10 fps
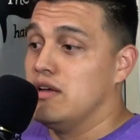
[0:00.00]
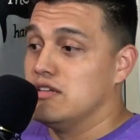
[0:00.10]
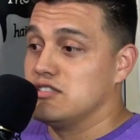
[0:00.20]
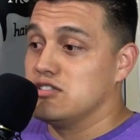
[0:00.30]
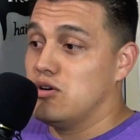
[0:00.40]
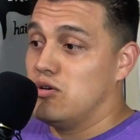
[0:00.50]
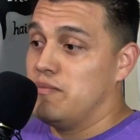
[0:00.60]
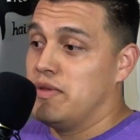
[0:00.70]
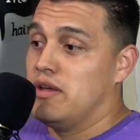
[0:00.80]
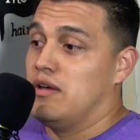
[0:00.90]
So
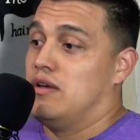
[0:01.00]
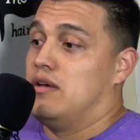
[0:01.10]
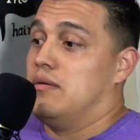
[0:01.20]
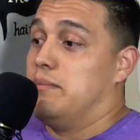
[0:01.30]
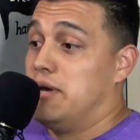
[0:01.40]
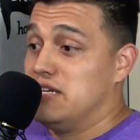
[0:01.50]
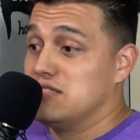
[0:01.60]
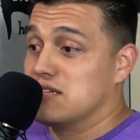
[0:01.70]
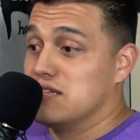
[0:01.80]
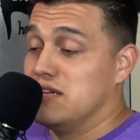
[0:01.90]

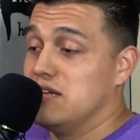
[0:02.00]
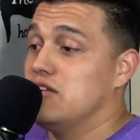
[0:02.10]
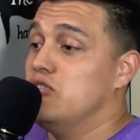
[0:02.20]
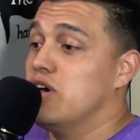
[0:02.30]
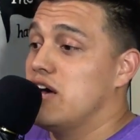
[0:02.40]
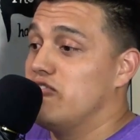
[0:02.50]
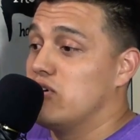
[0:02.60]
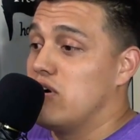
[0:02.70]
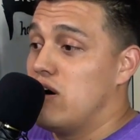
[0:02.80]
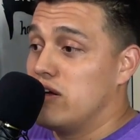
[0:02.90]
basically, you have
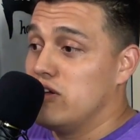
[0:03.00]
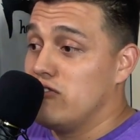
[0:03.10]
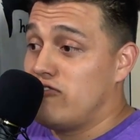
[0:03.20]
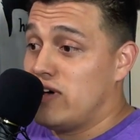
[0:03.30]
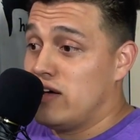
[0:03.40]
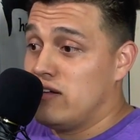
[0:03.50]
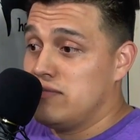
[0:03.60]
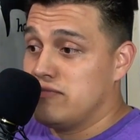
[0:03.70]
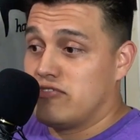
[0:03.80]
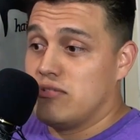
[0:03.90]
your audio file
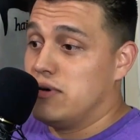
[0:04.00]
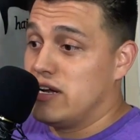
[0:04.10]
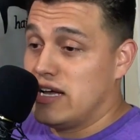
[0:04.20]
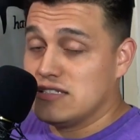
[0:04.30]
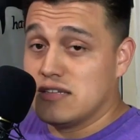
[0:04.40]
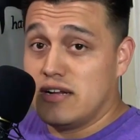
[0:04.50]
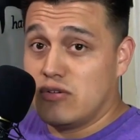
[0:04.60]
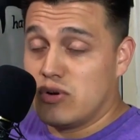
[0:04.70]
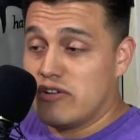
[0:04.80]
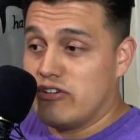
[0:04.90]
from Audacity or
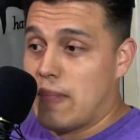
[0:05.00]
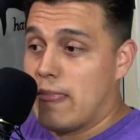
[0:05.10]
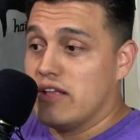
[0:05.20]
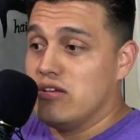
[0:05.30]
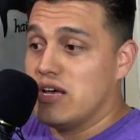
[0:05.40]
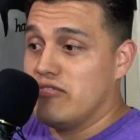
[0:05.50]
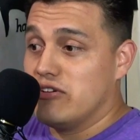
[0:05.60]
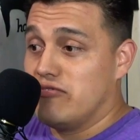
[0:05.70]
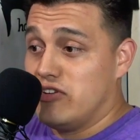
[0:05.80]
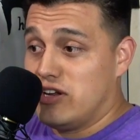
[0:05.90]
whatever, and then you have
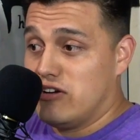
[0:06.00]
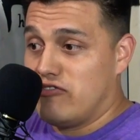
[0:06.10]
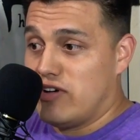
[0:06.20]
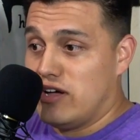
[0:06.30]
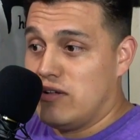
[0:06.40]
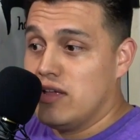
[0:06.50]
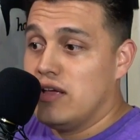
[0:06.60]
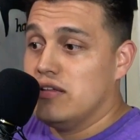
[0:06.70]
your video file.